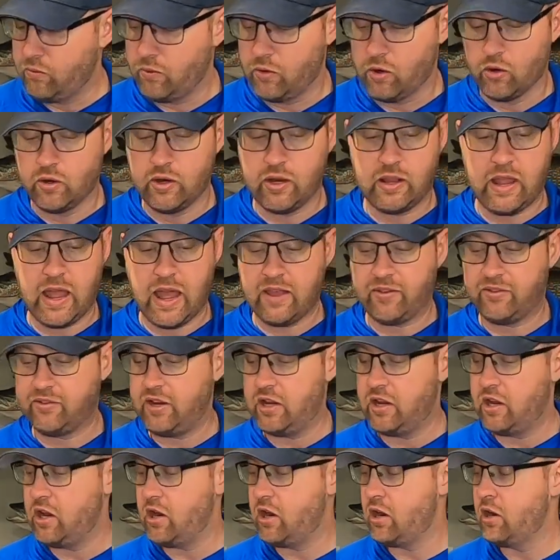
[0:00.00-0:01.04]
we're going to
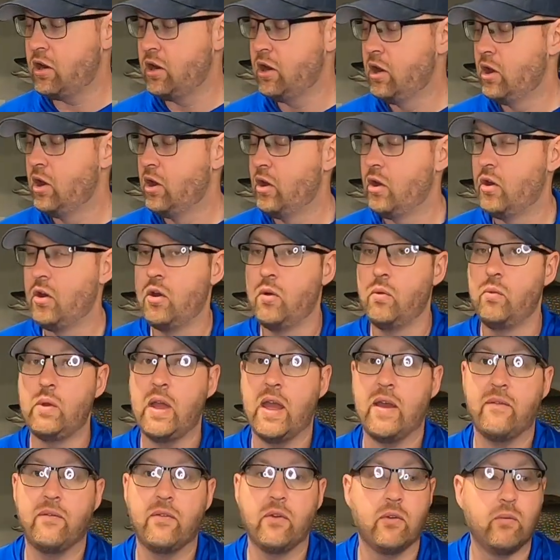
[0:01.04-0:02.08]
casting gear. We
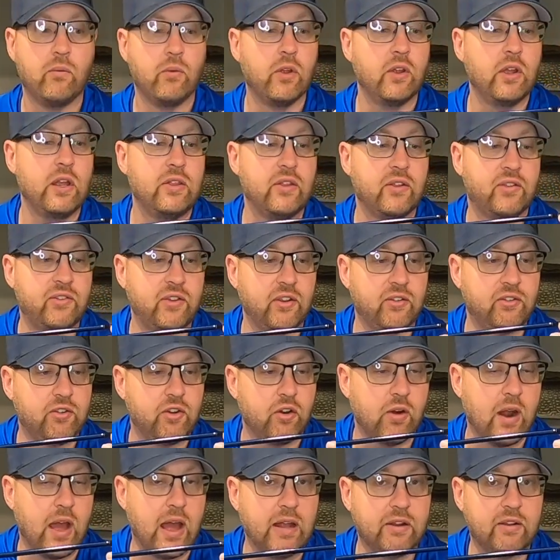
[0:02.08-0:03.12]
have really the sister
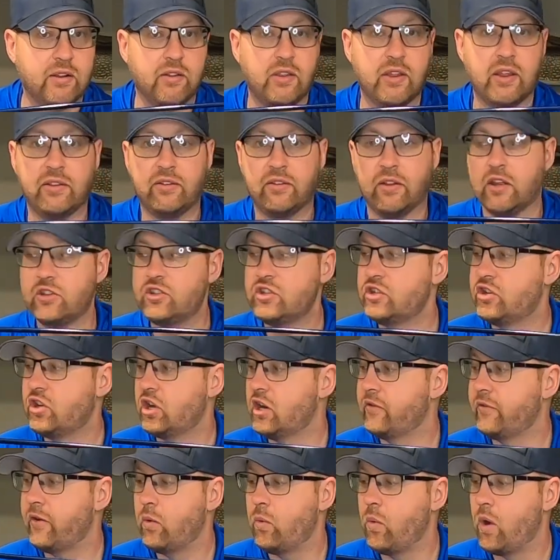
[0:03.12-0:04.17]
rod to this, Legend
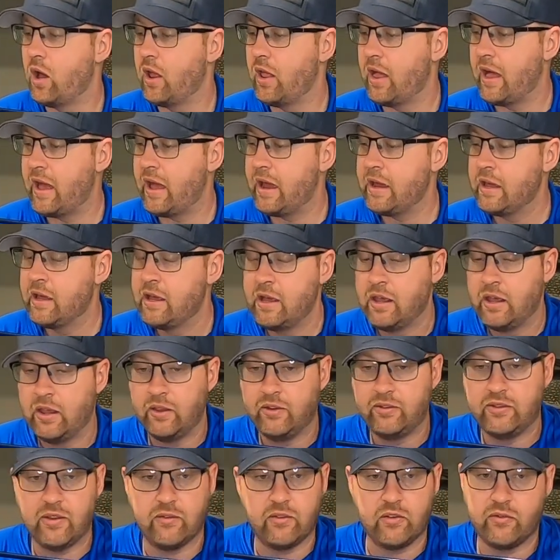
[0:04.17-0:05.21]
Tournament Walleye,
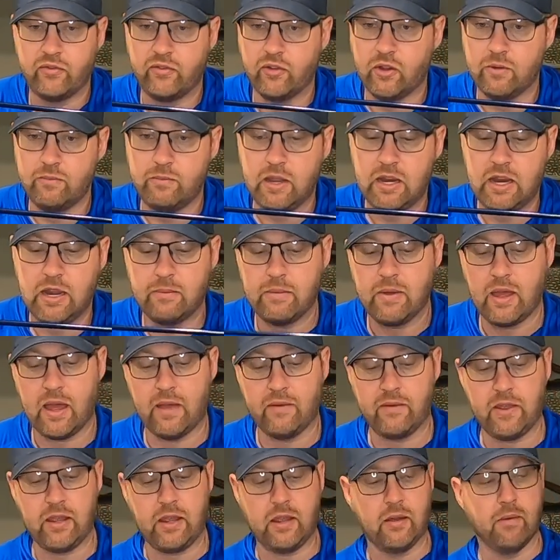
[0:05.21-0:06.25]
7-foot medium
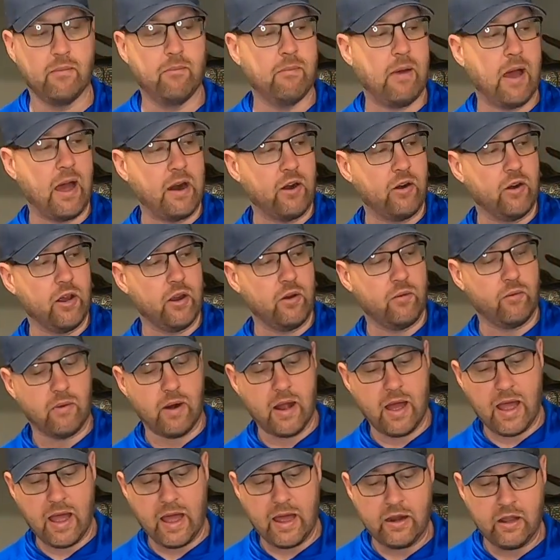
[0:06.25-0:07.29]
heavy moderate
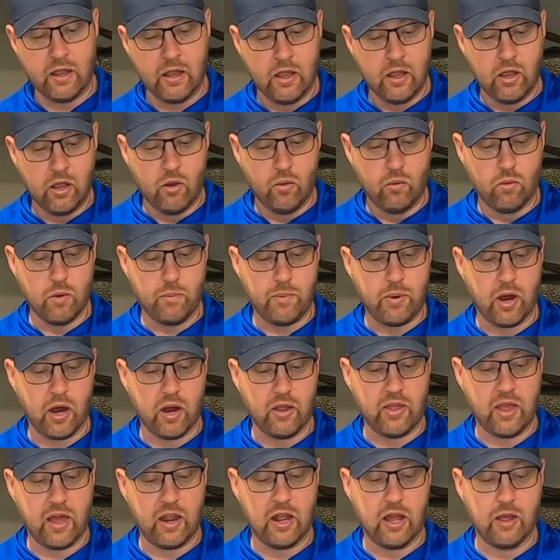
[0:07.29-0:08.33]
rod. We're
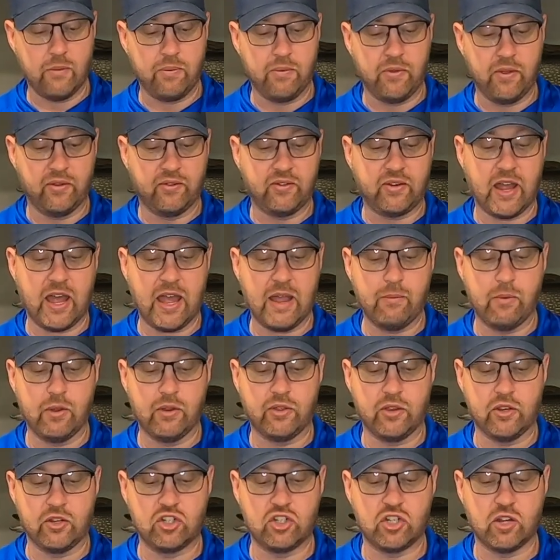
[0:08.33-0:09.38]
pairing that up this time with
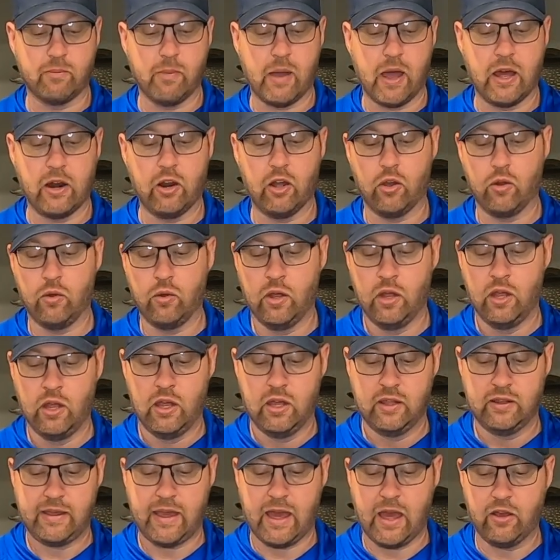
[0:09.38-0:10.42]
the Shimano
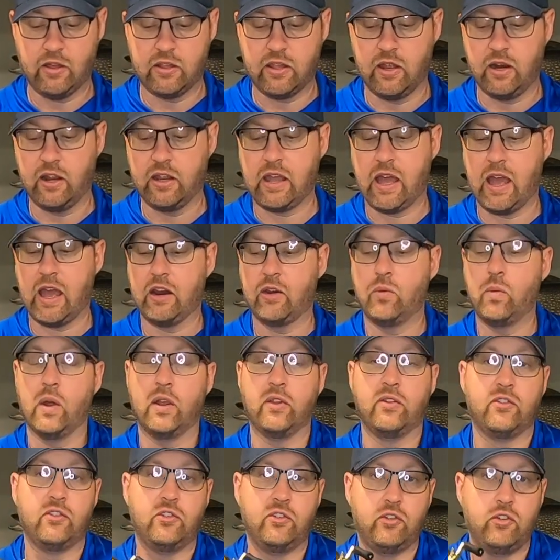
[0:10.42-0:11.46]
Calcutta
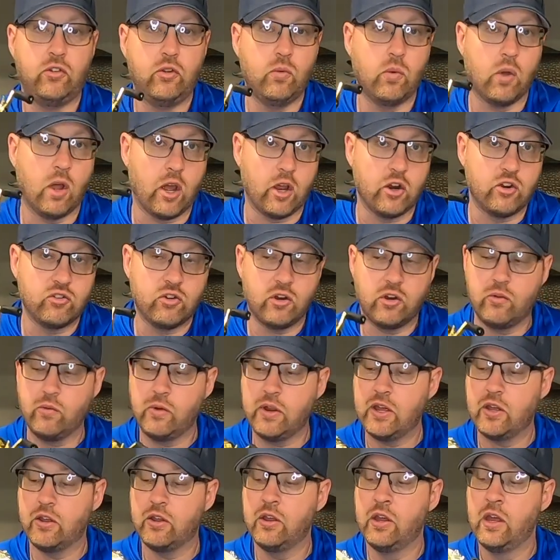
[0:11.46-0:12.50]
Conquest 200
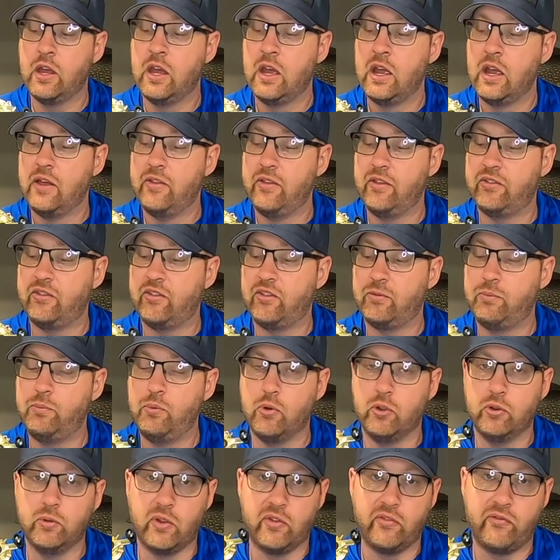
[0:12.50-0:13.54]
reel. This is
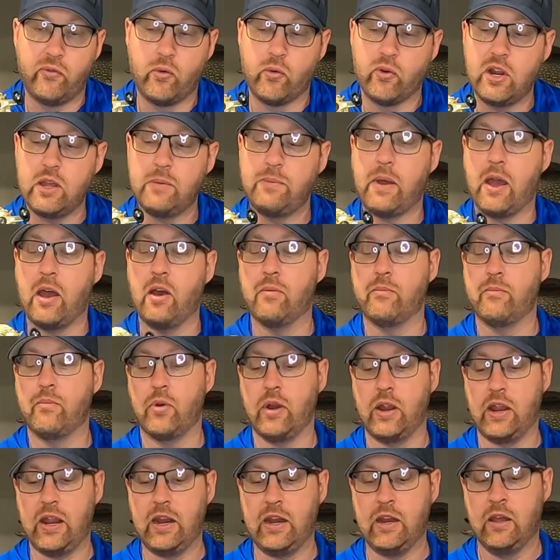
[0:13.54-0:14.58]
spooled with 40-pound
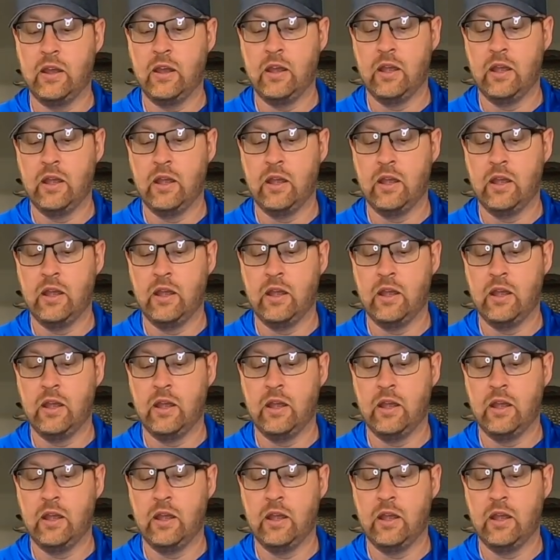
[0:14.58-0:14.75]
braid,